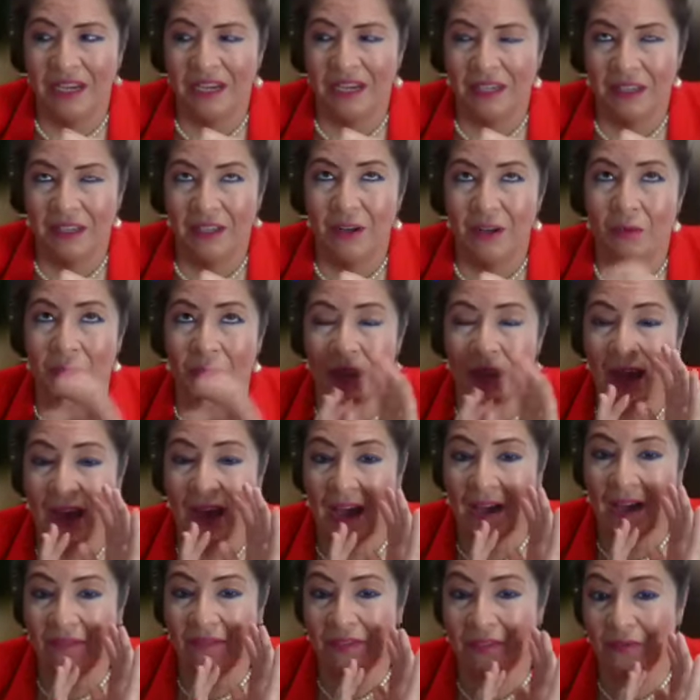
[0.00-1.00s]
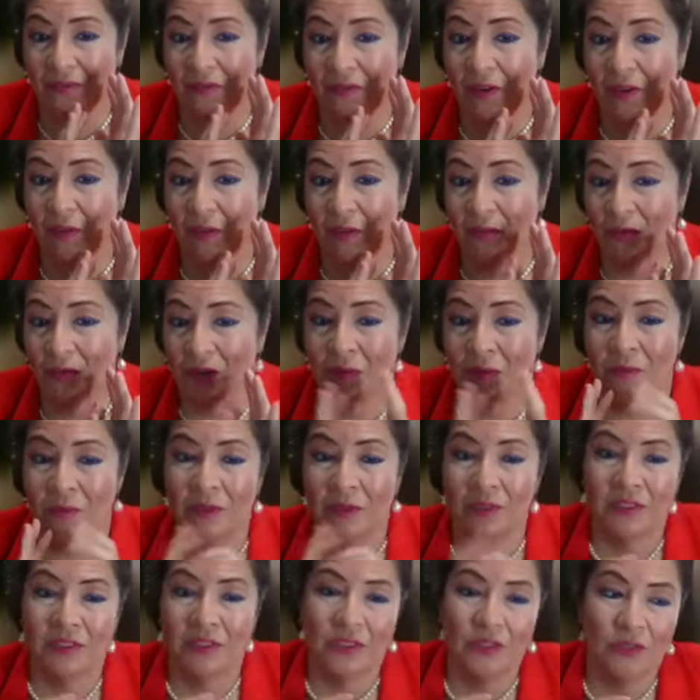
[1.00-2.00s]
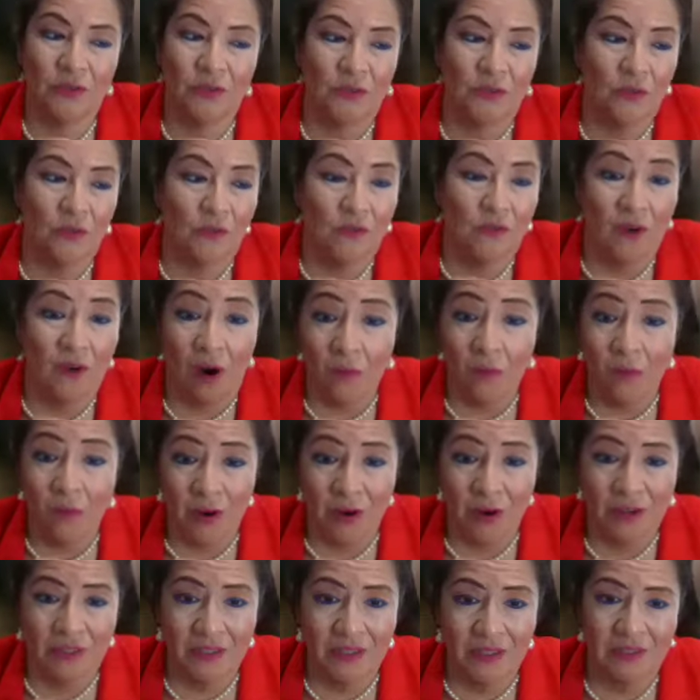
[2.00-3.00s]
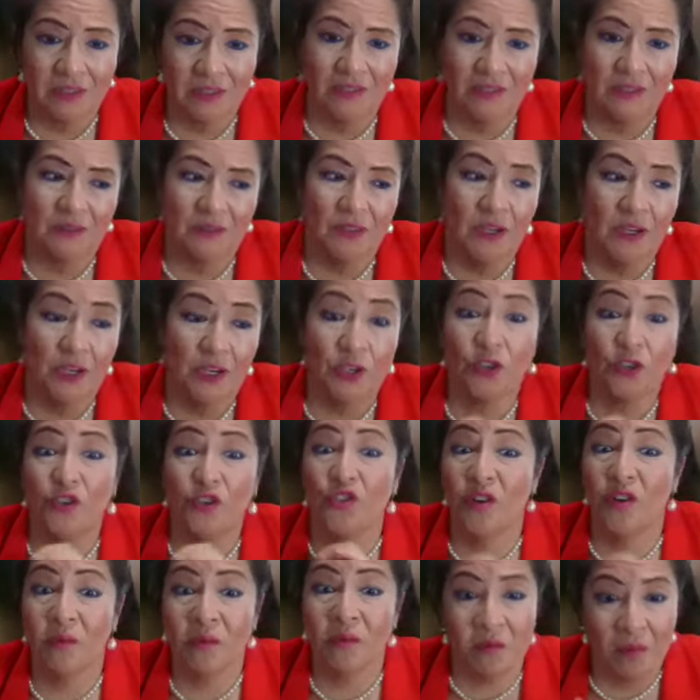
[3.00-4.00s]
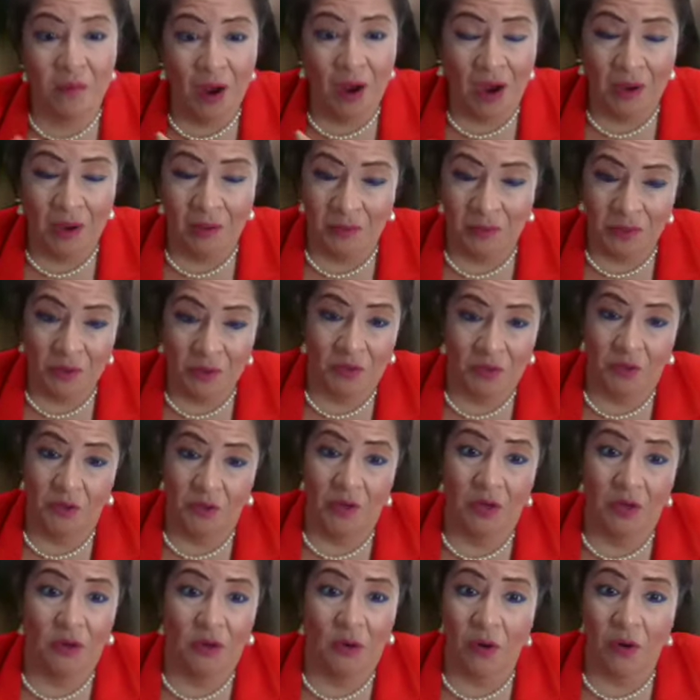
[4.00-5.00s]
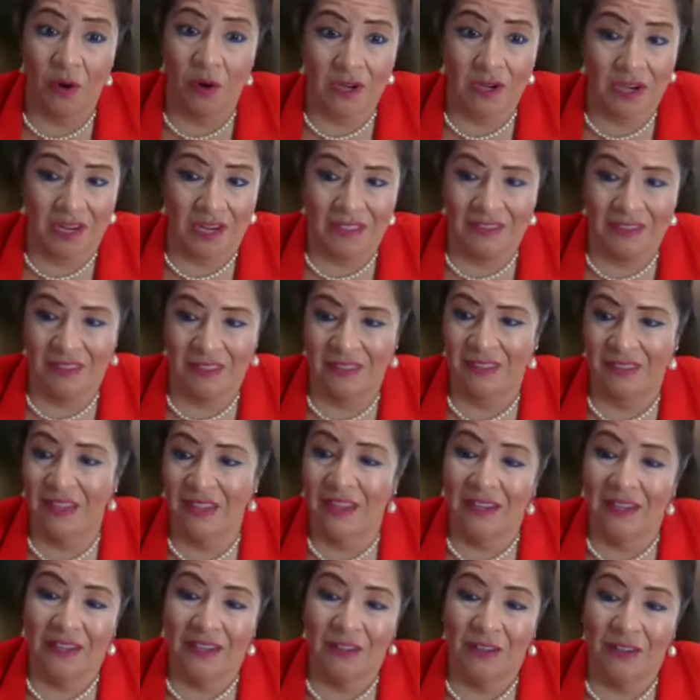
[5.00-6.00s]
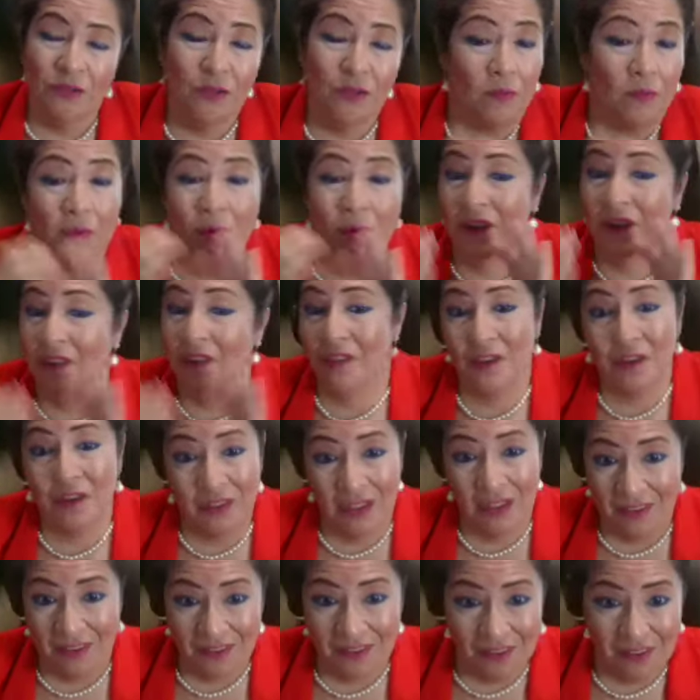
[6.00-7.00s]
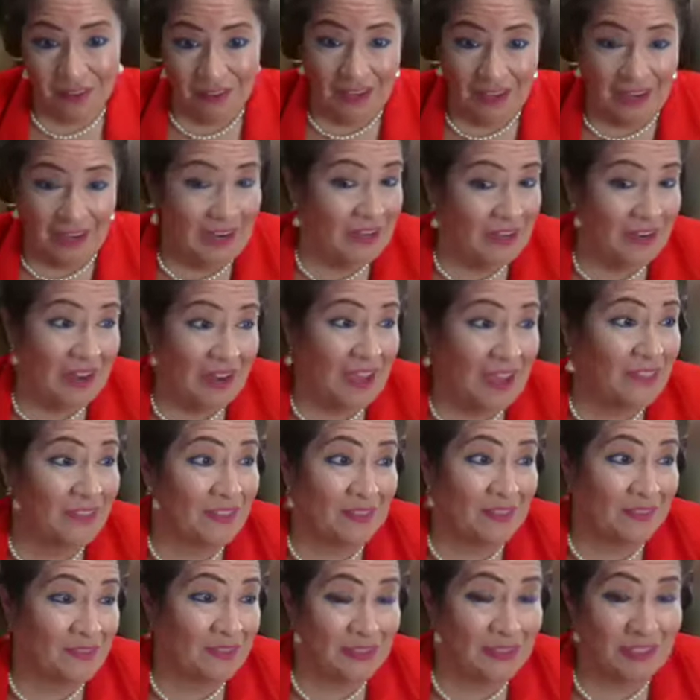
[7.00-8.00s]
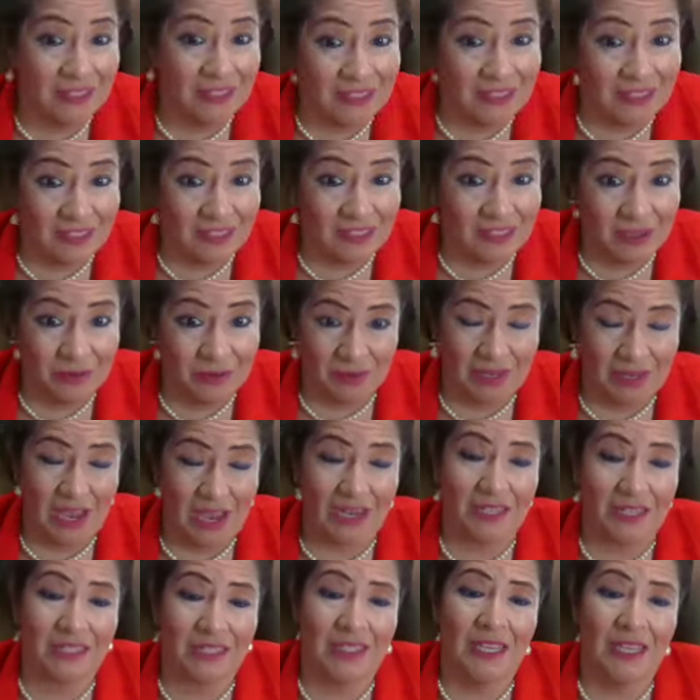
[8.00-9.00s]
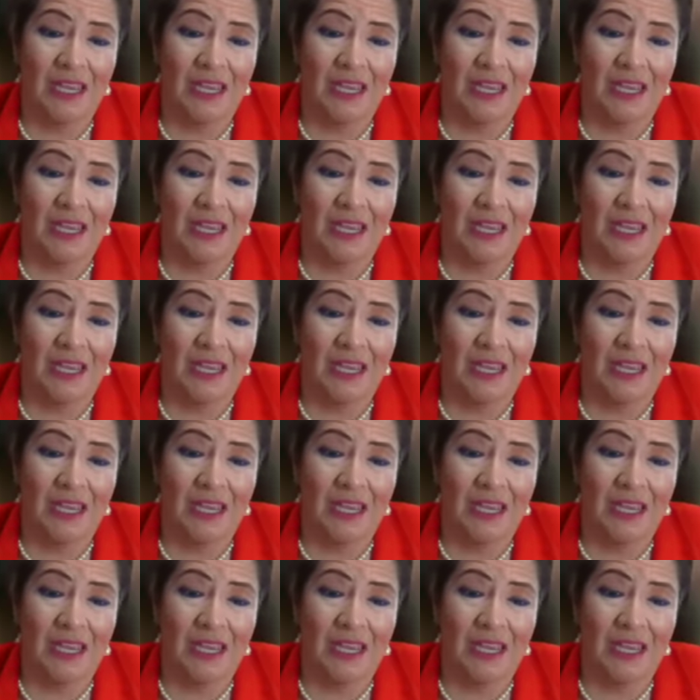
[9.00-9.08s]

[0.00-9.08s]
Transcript: we have from dreamers to farm workers to dreamer moms who are doing organizing, who are putting their lives on the line and their citizenship status.